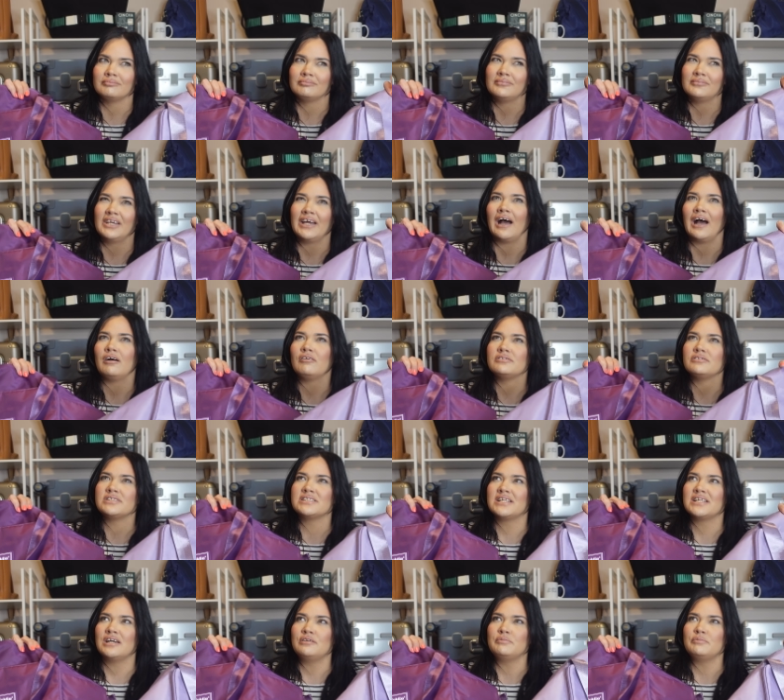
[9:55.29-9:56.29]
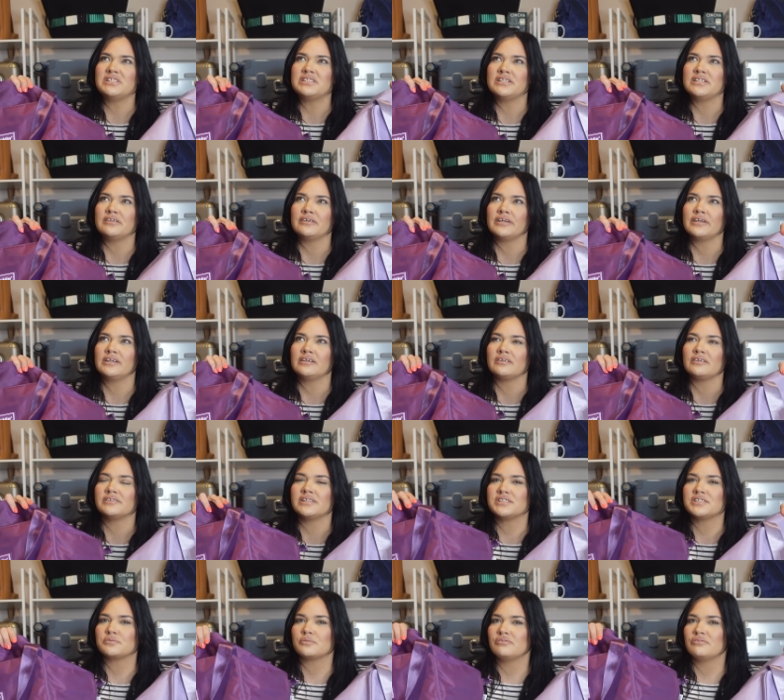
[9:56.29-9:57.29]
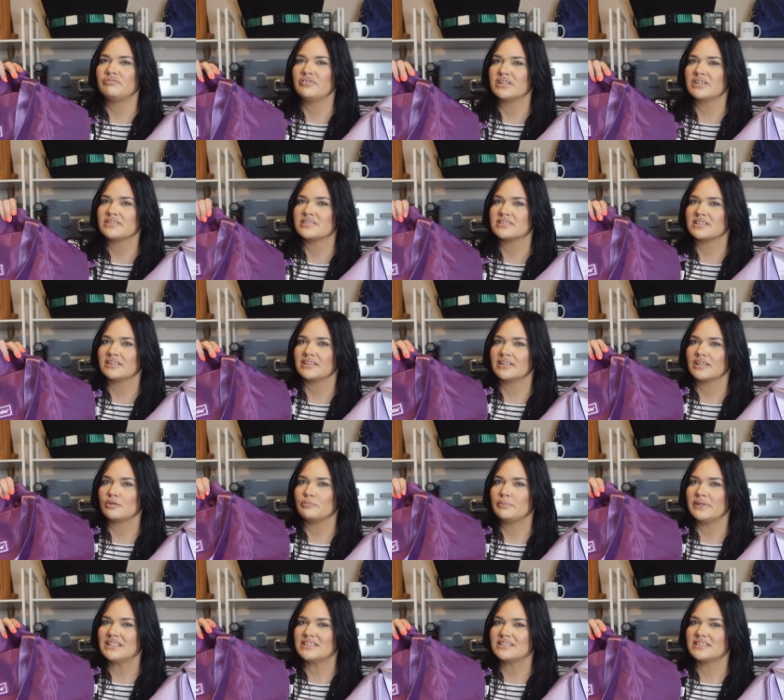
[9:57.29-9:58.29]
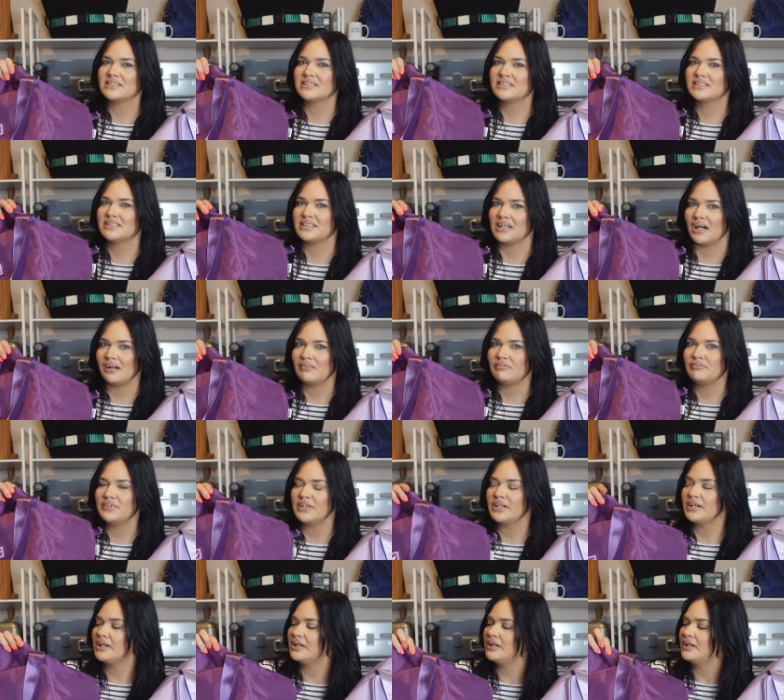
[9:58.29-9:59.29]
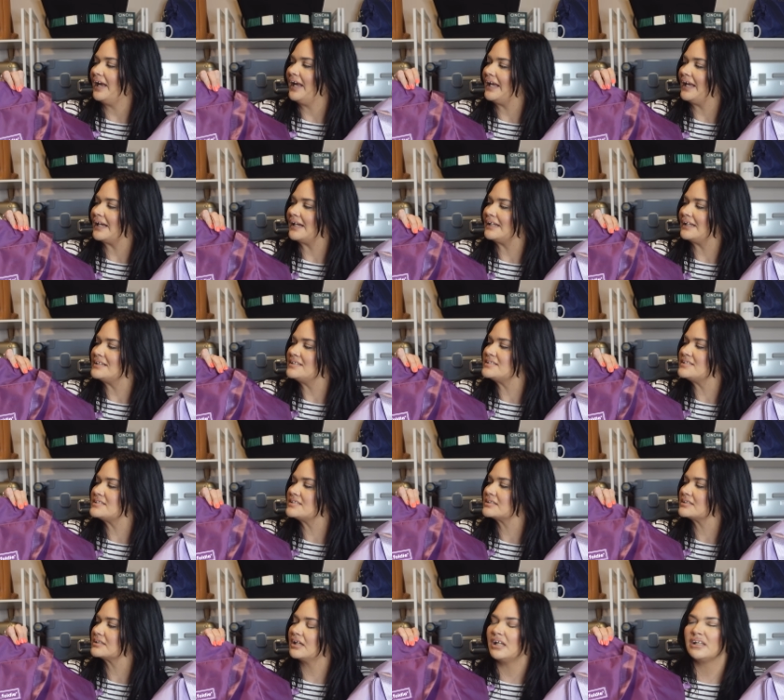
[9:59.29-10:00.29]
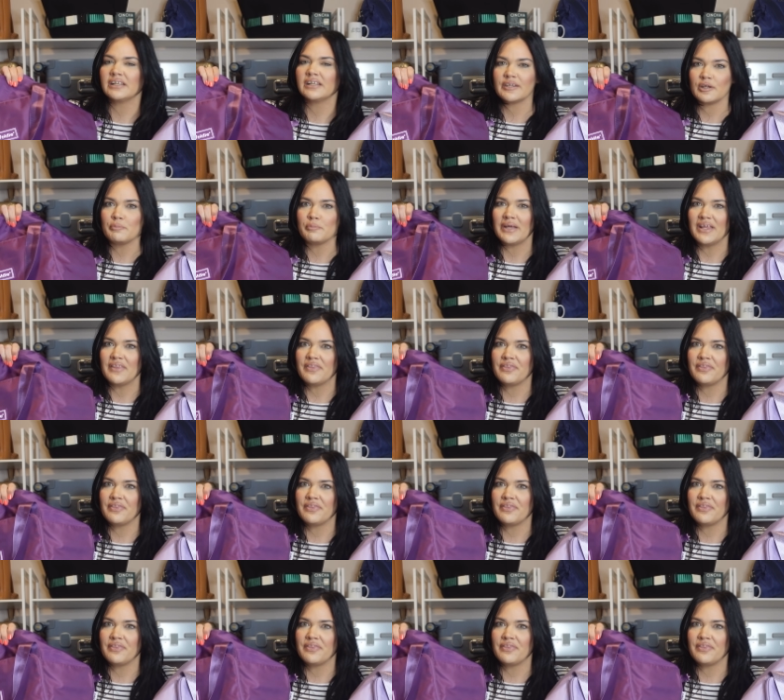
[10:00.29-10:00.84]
The outside material, this one feels a little bit softer and a little bit